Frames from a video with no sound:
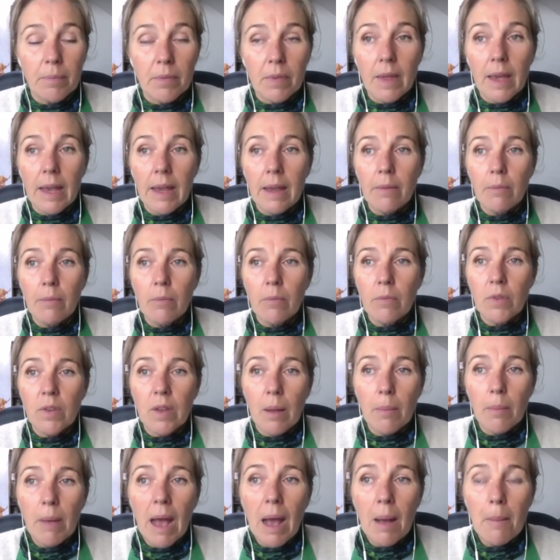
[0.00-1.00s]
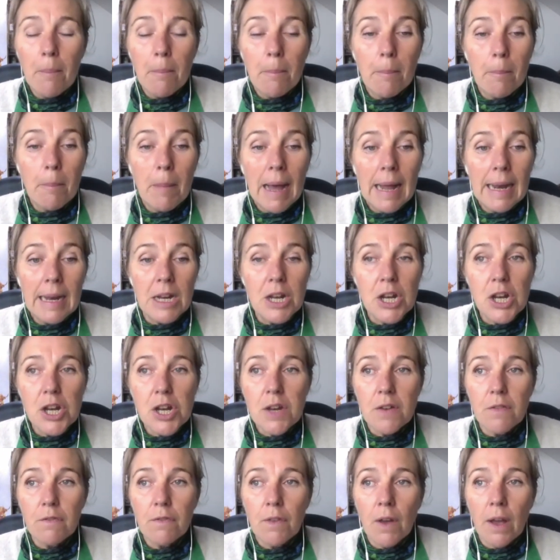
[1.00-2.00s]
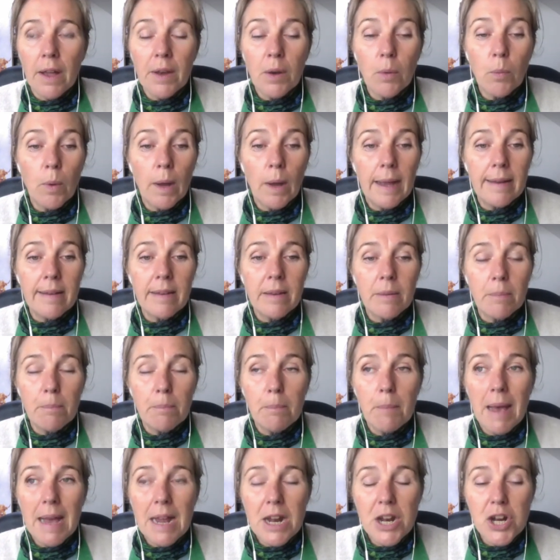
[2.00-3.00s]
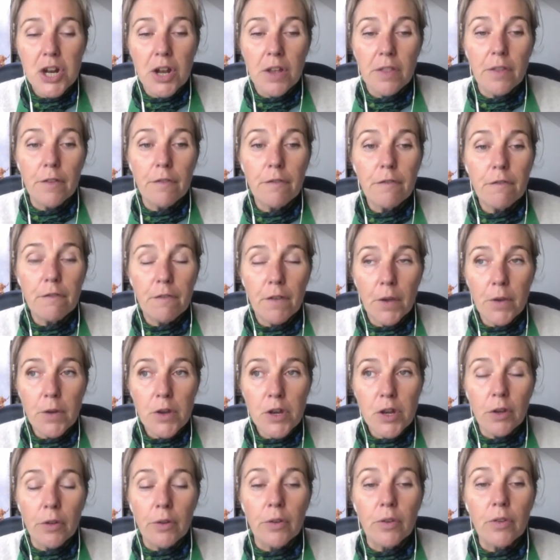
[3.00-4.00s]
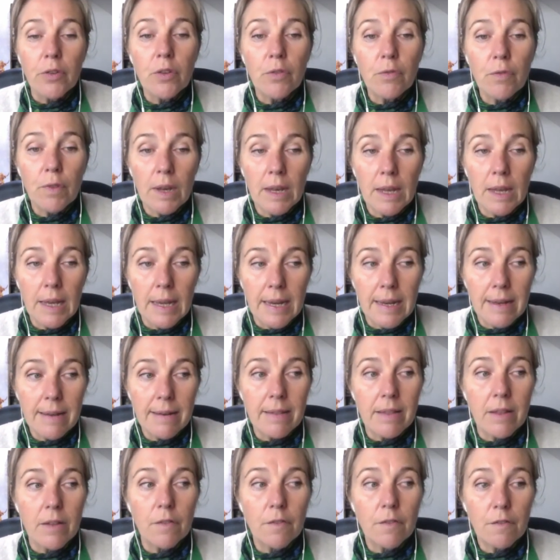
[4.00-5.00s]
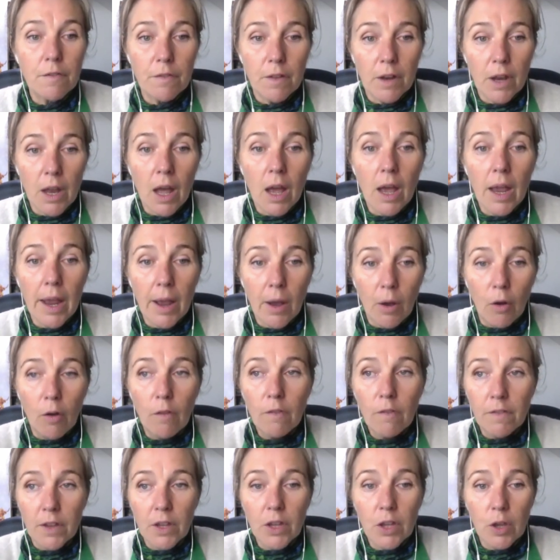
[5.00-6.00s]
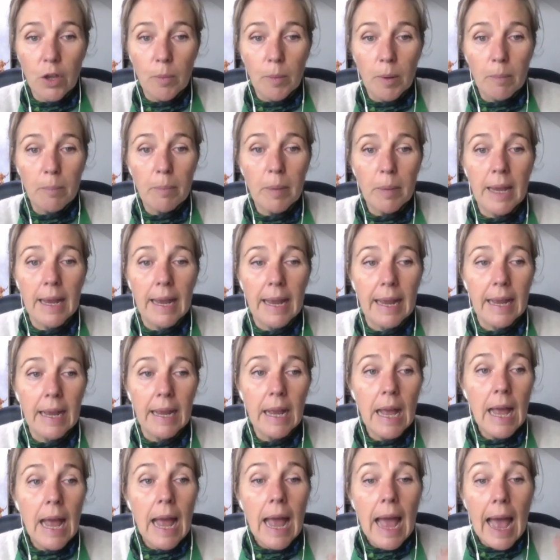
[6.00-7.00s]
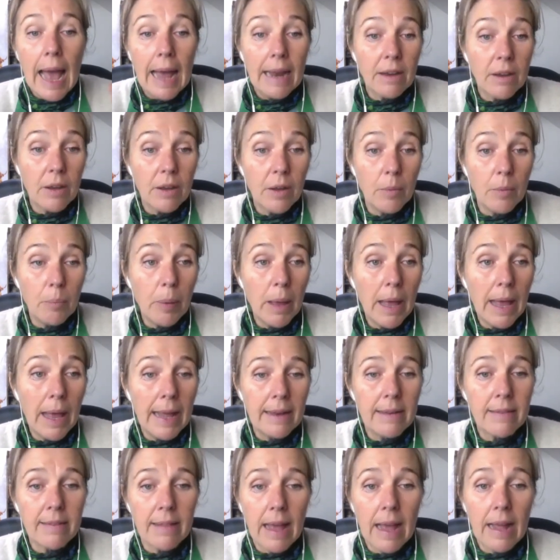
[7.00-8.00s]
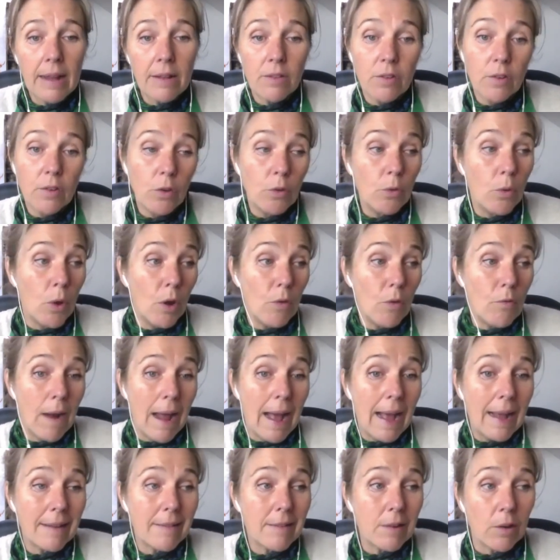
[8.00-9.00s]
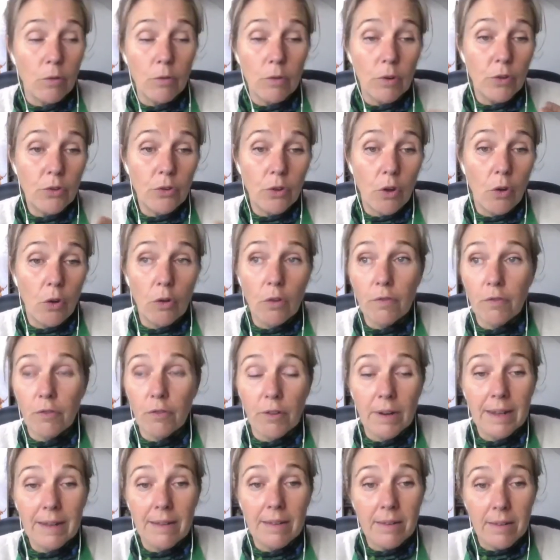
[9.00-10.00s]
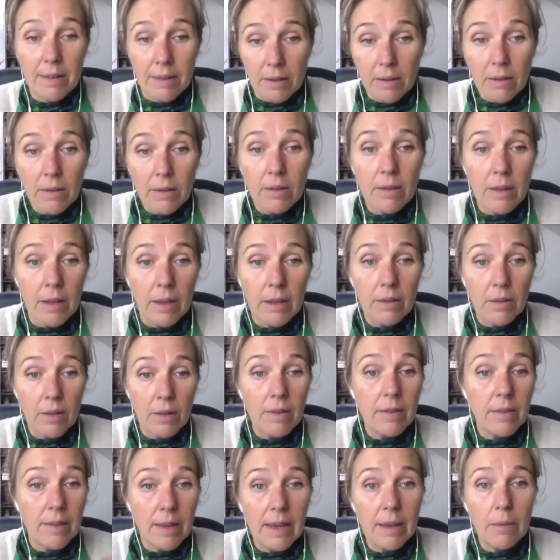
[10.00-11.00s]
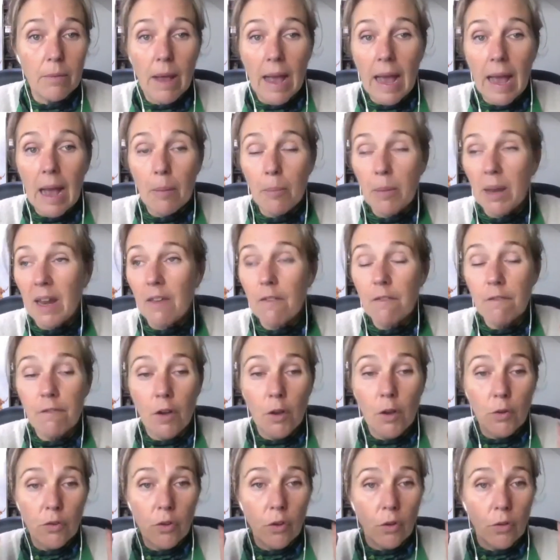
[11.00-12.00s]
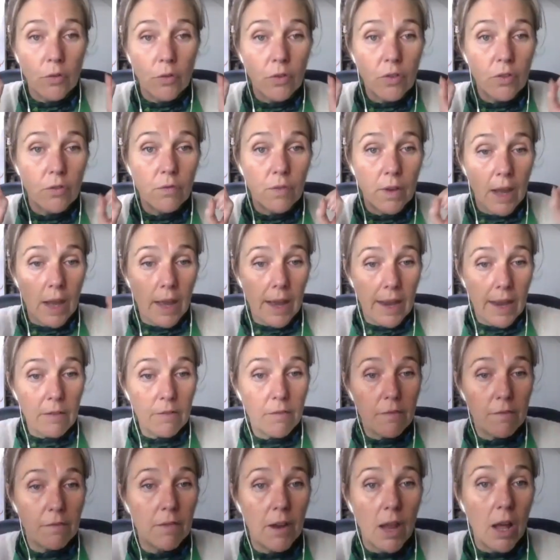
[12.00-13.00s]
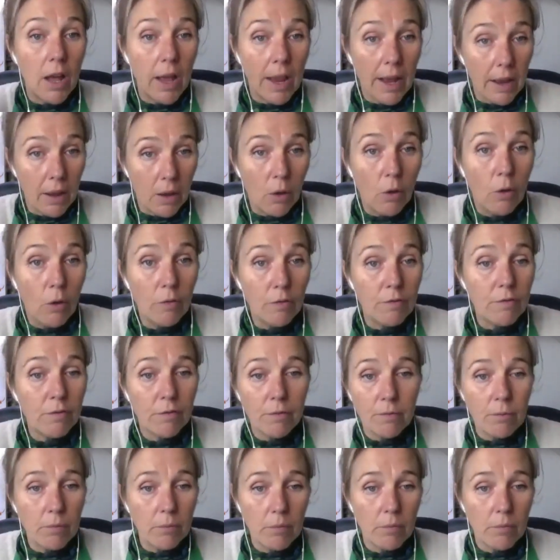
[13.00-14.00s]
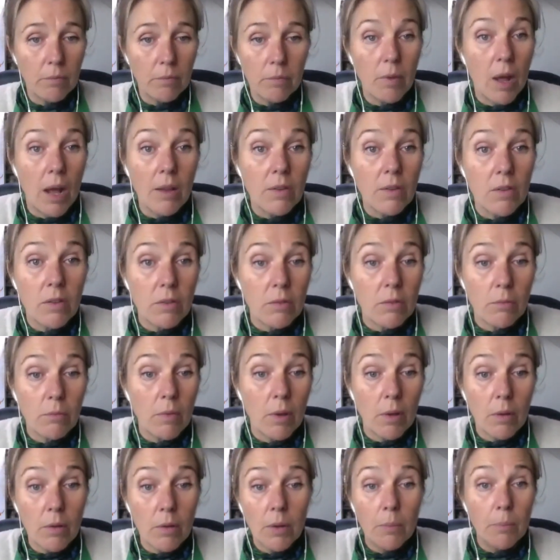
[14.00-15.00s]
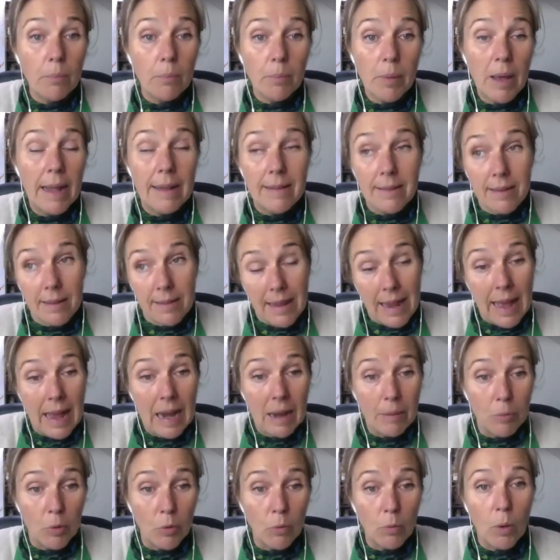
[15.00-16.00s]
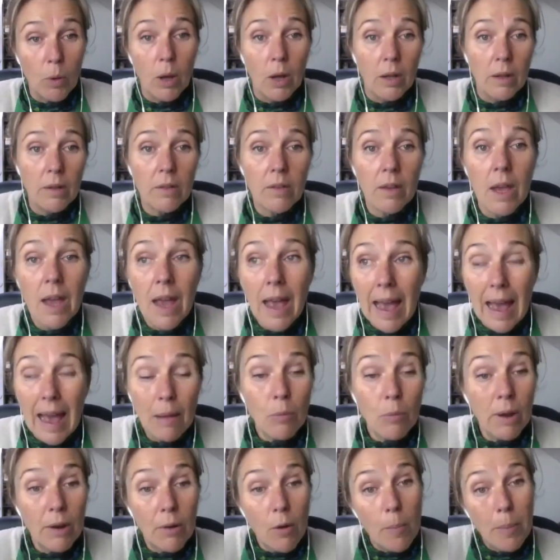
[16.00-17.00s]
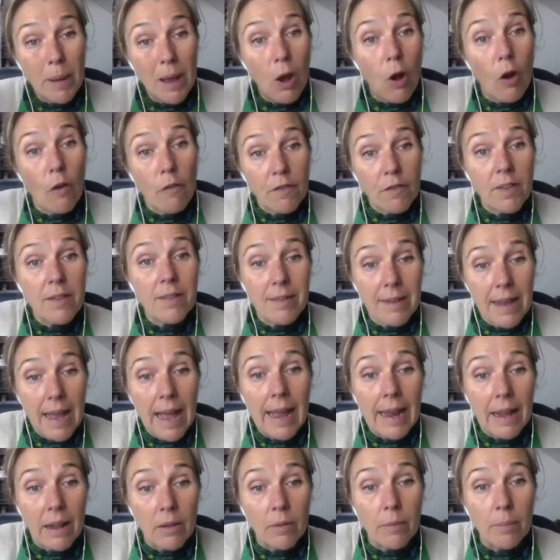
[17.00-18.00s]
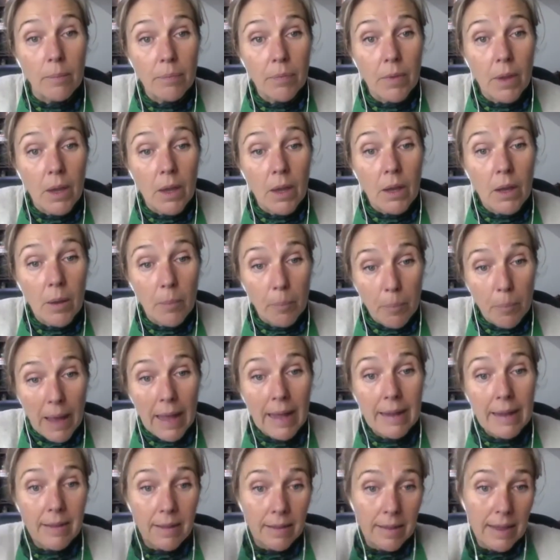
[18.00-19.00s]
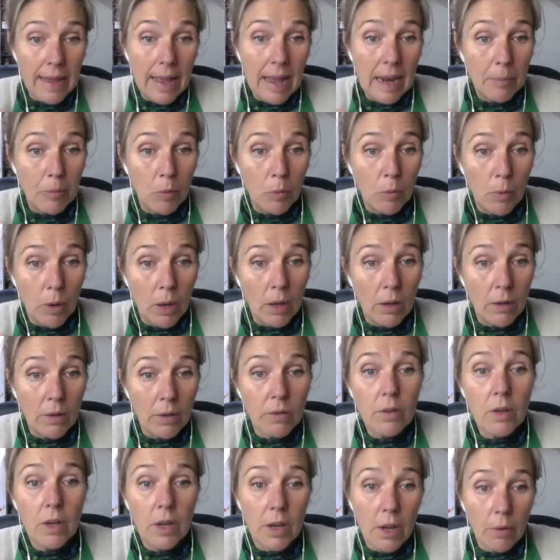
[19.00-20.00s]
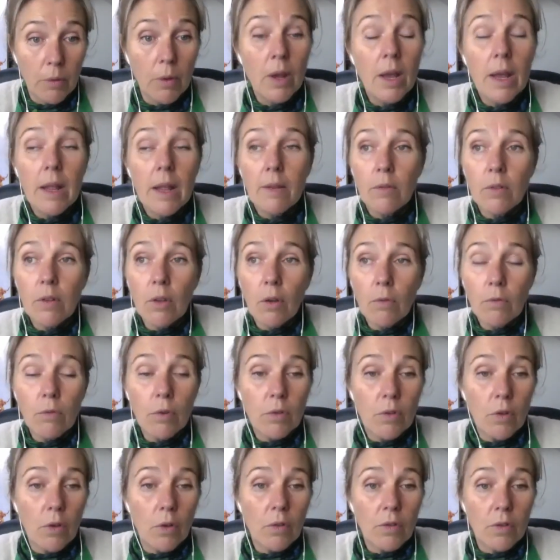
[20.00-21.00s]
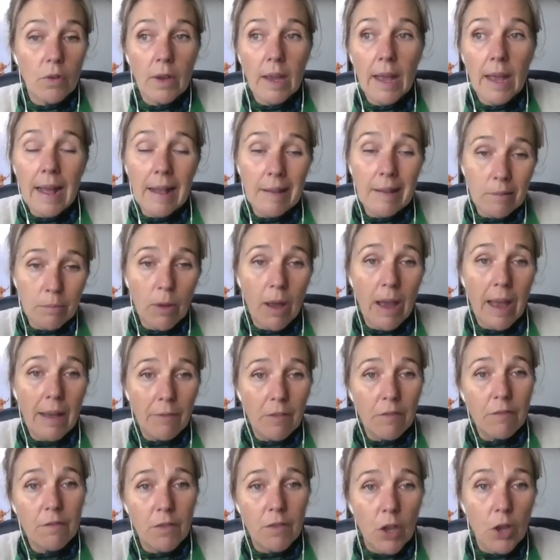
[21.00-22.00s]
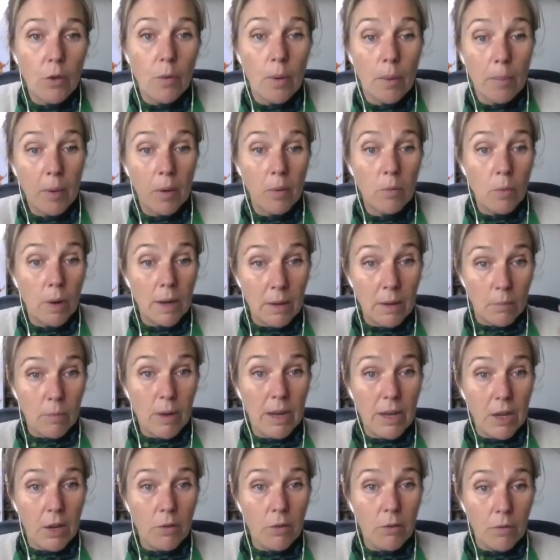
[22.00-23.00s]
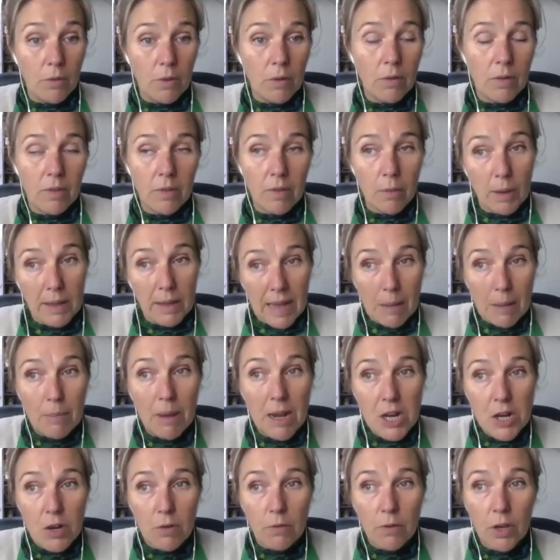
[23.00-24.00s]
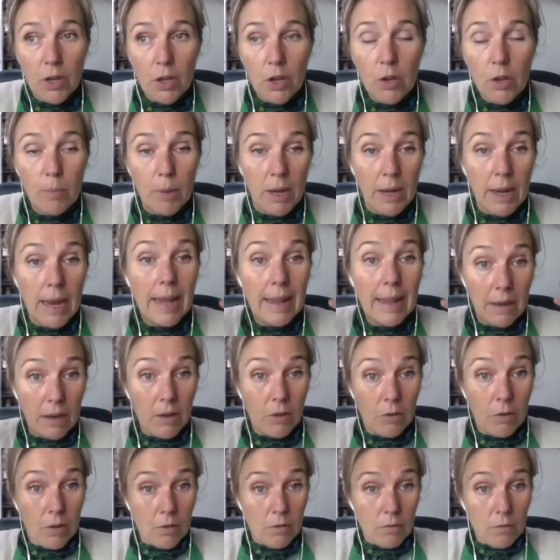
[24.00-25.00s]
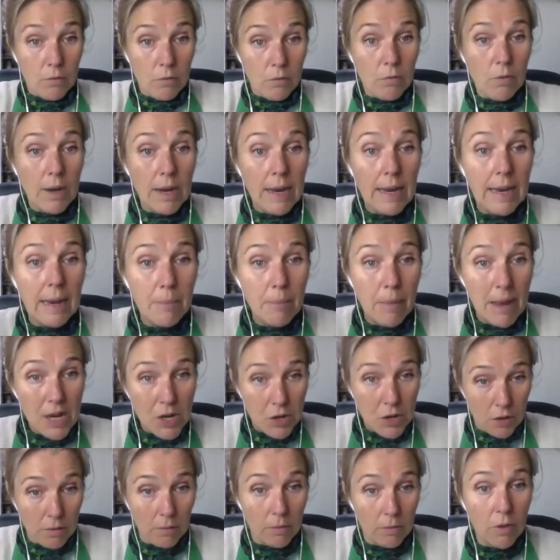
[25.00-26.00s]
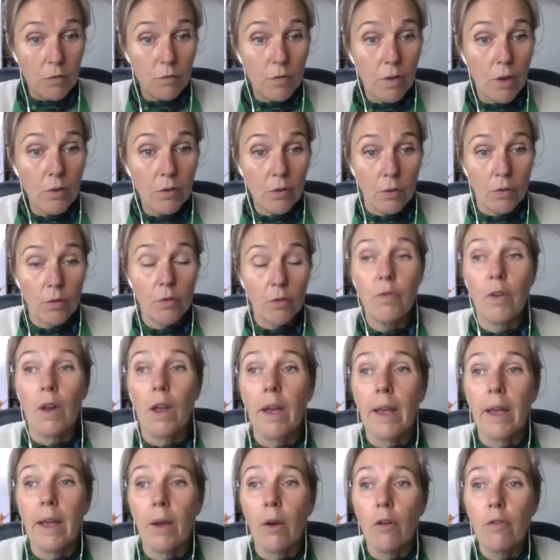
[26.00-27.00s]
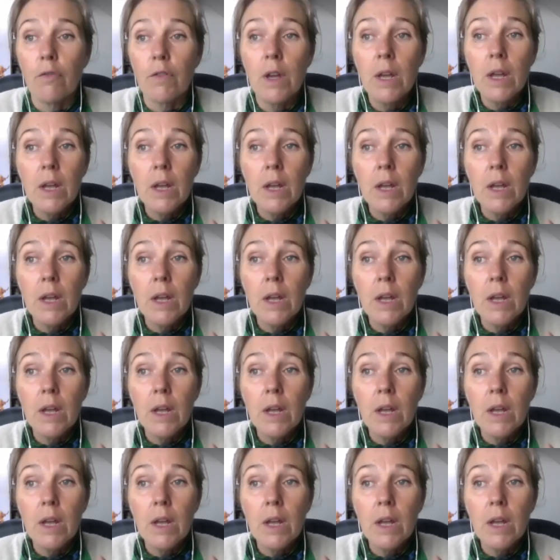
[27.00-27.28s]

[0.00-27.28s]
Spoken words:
They somehow managed to find a way to measure the photons of light that fly off a human being and compared that to a rat or a dog, for instance, and to see how many photons of light fly off us compared to the animal world. And we're a bit off the scale compared to the animal world. Dogs and cats might have a few, but when they measure a human, you can really measure the photons flying off.